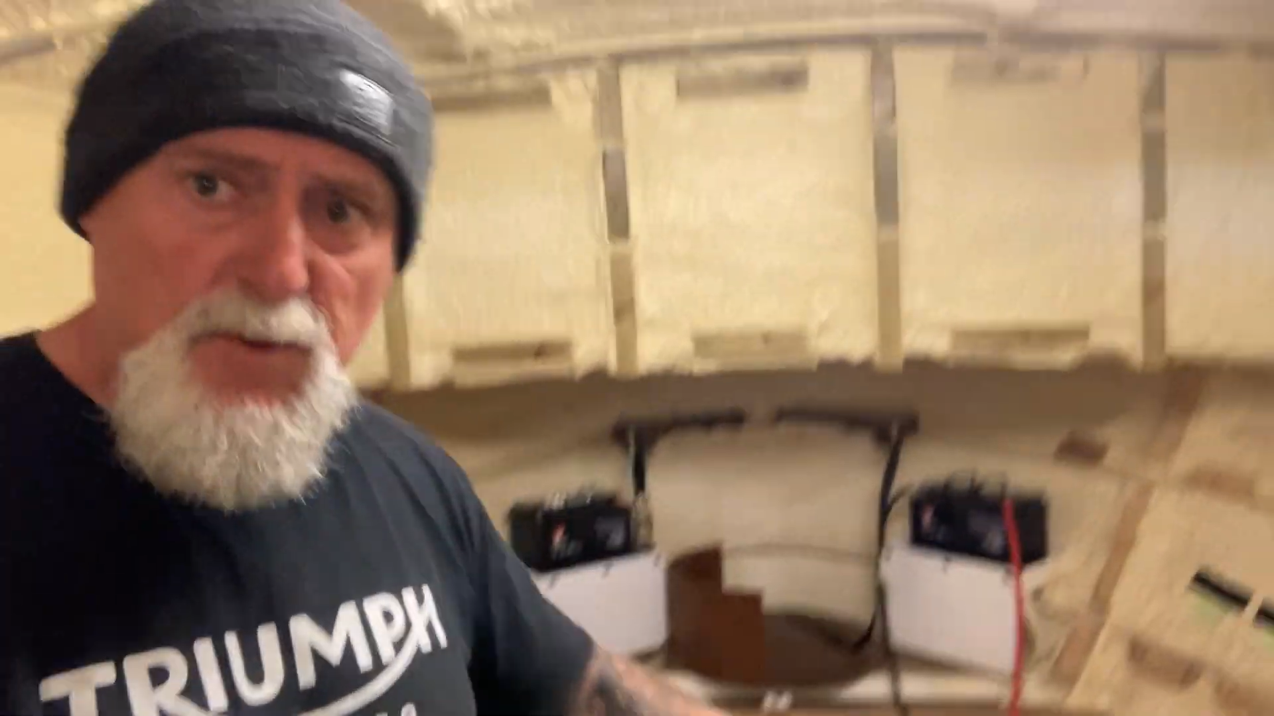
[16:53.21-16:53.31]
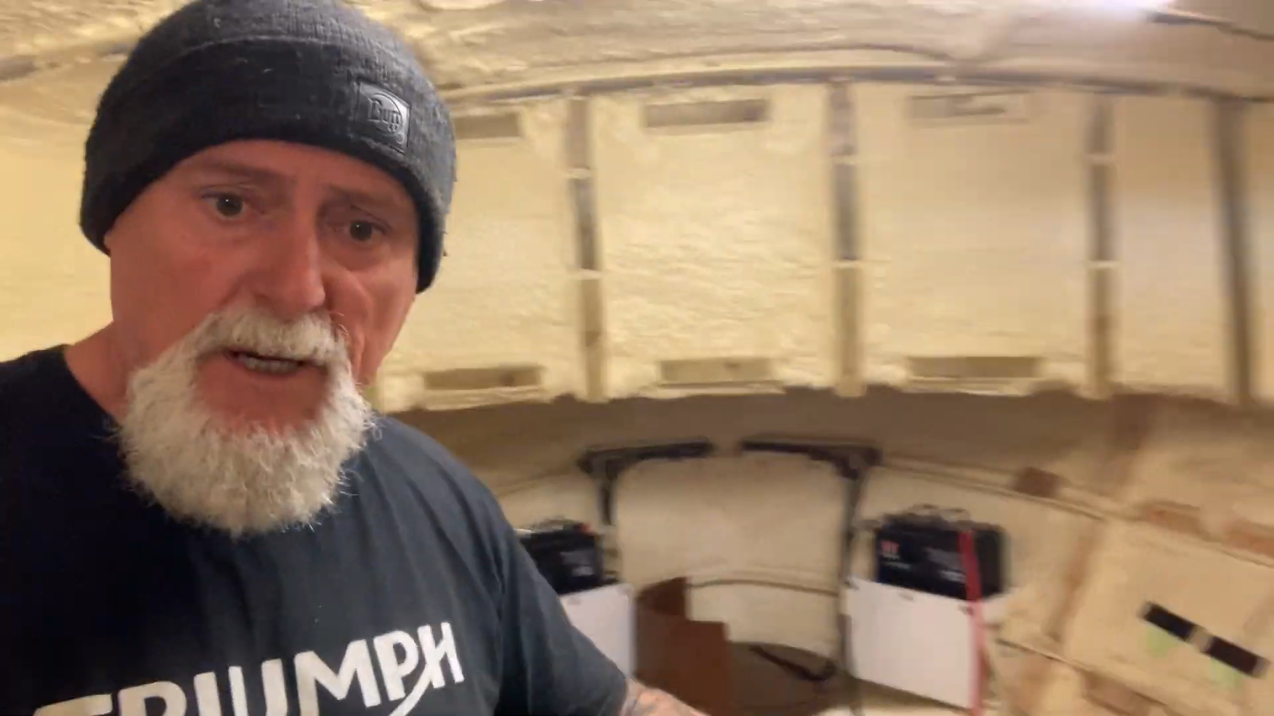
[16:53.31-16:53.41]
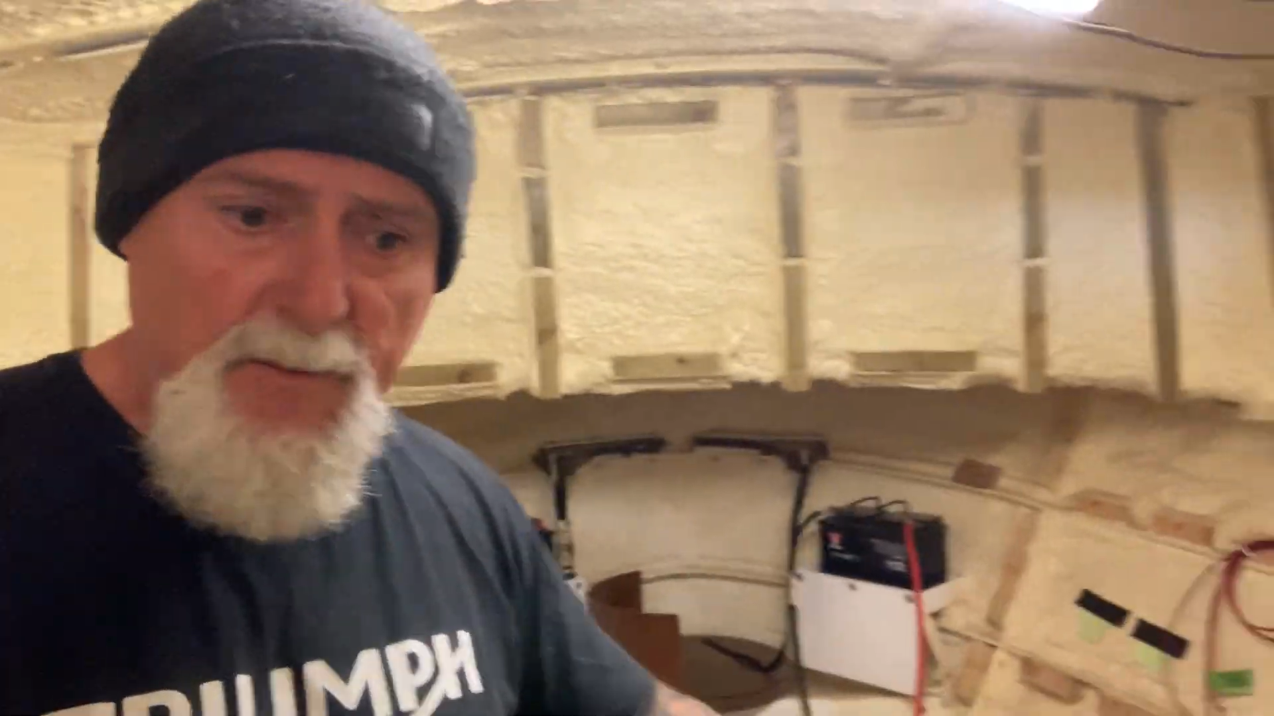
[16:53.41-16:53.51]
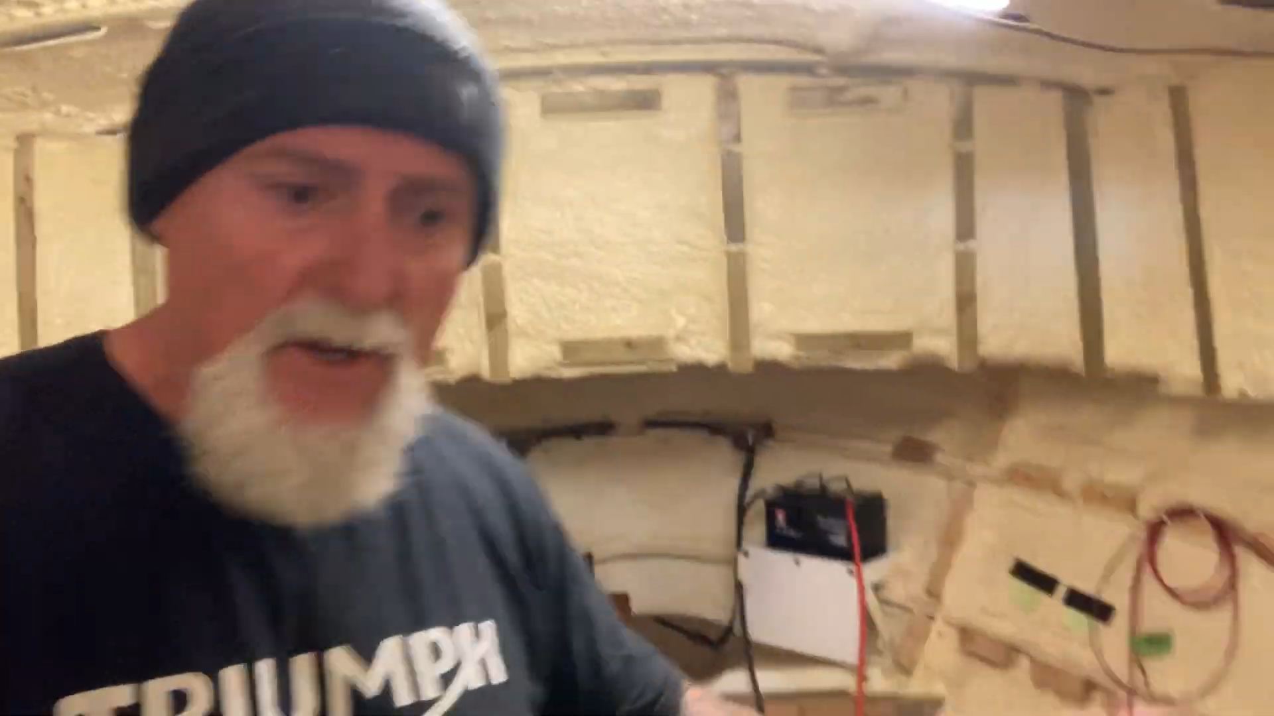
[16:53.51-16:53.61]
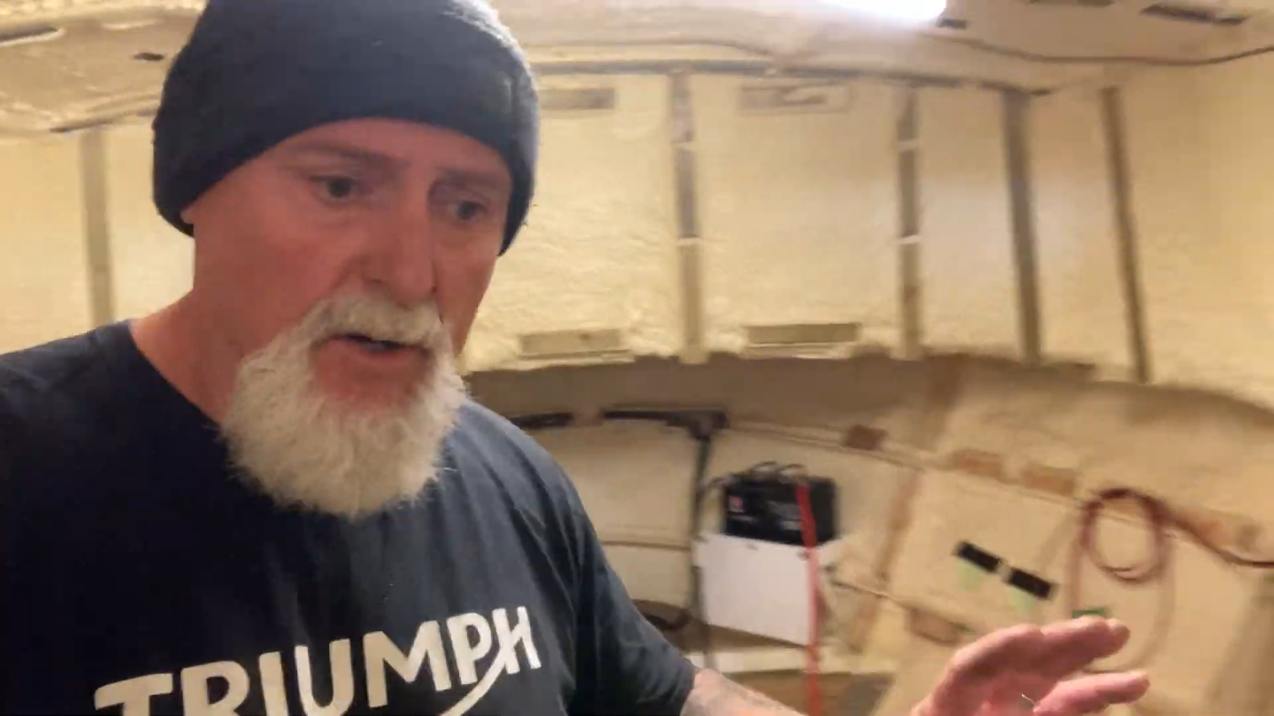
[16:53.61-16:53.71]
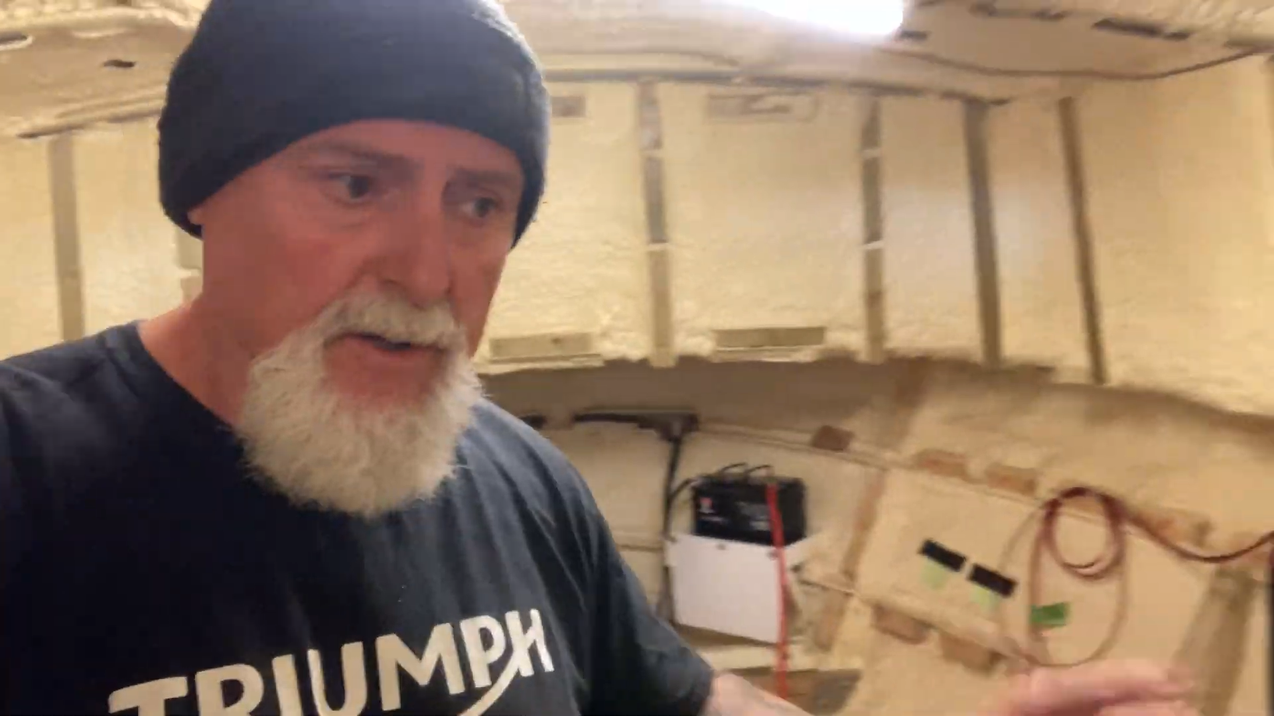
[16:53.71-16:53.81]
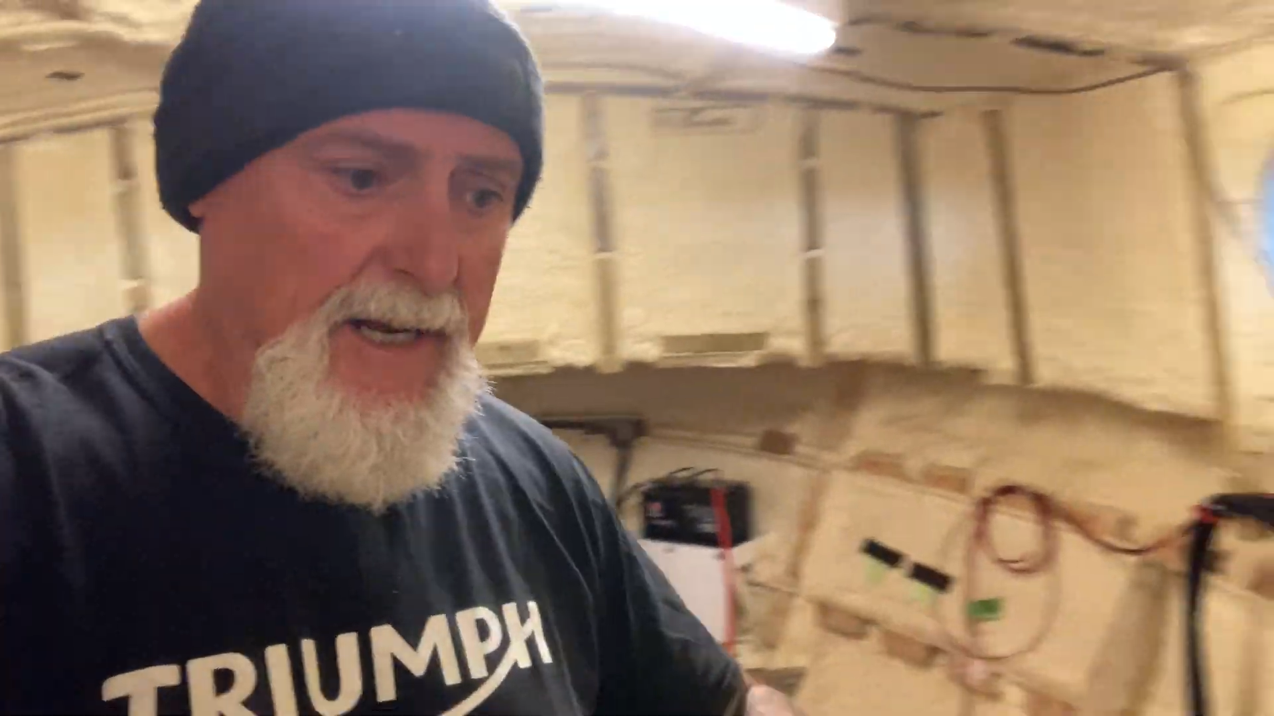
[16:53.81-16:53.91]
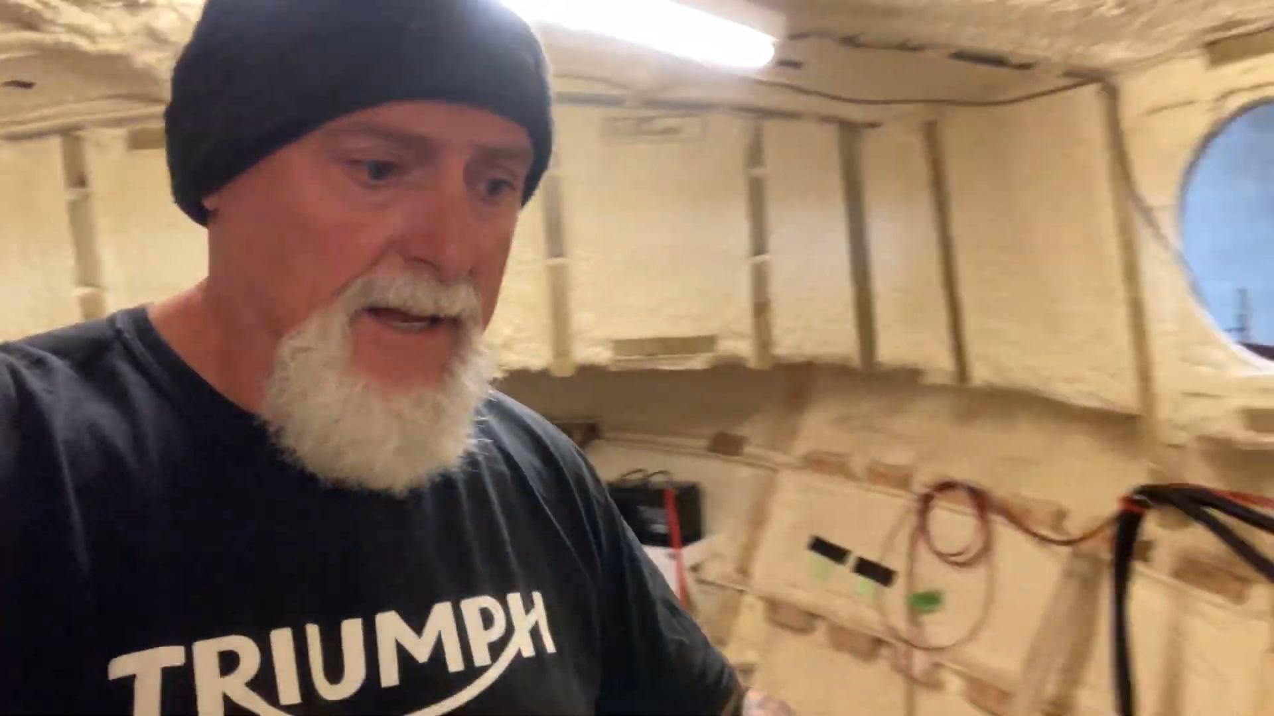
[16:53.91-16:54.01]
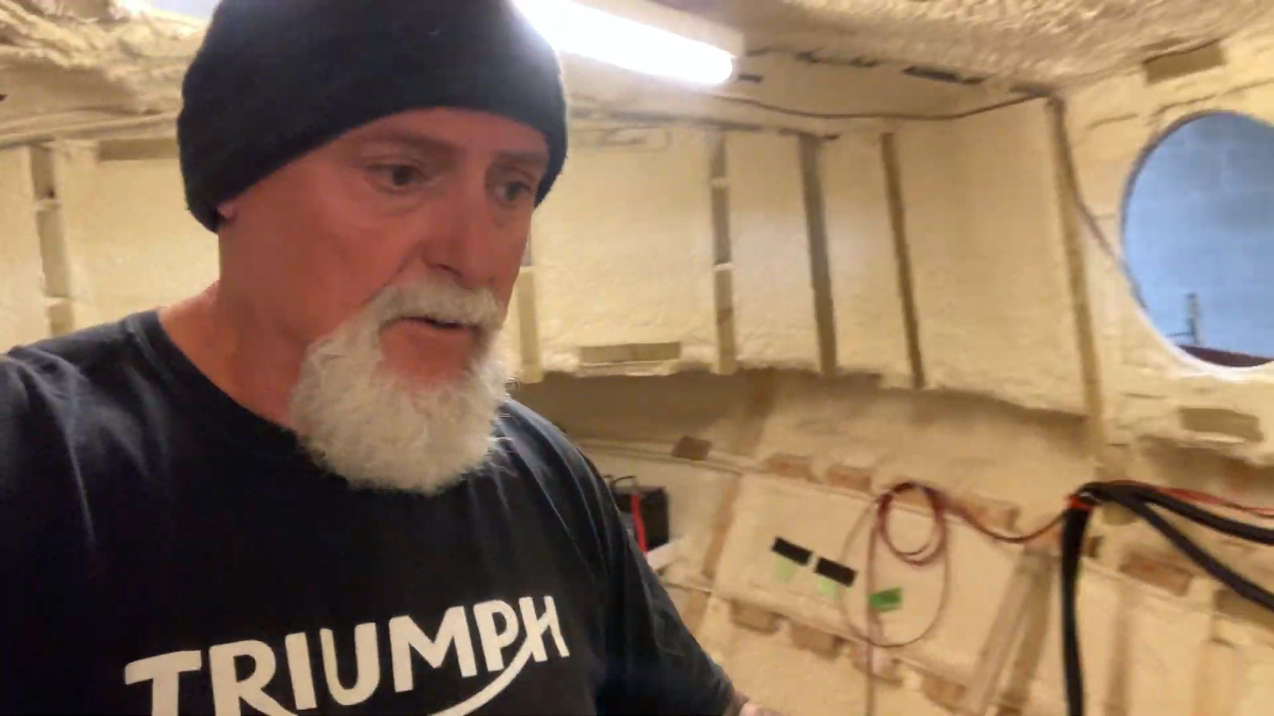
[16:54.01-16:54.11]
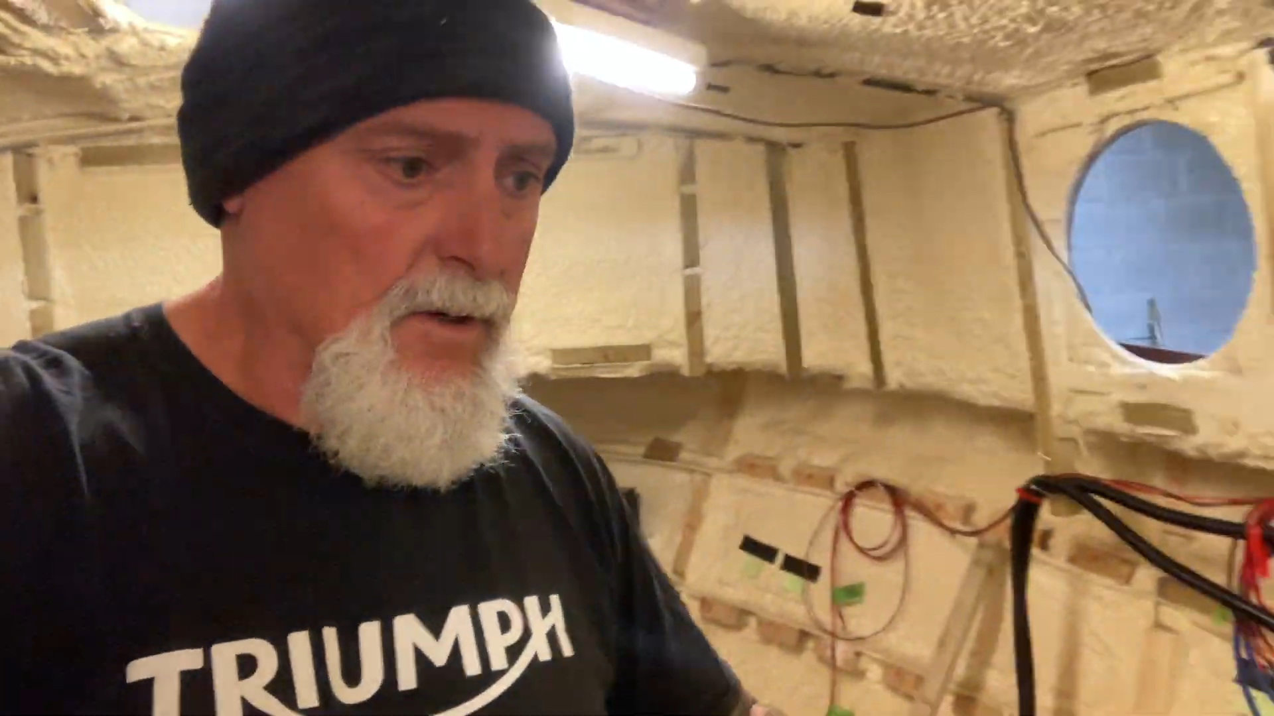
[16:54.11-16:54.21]
where we are
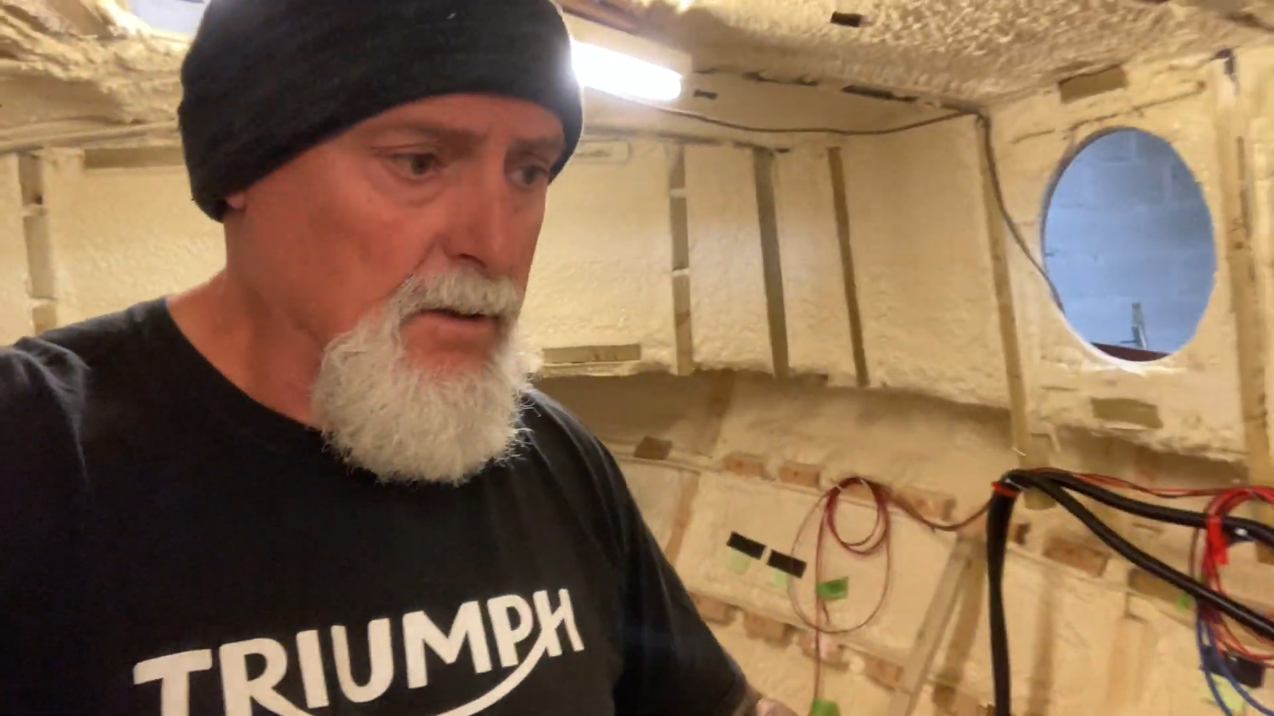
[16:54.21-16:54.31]
now.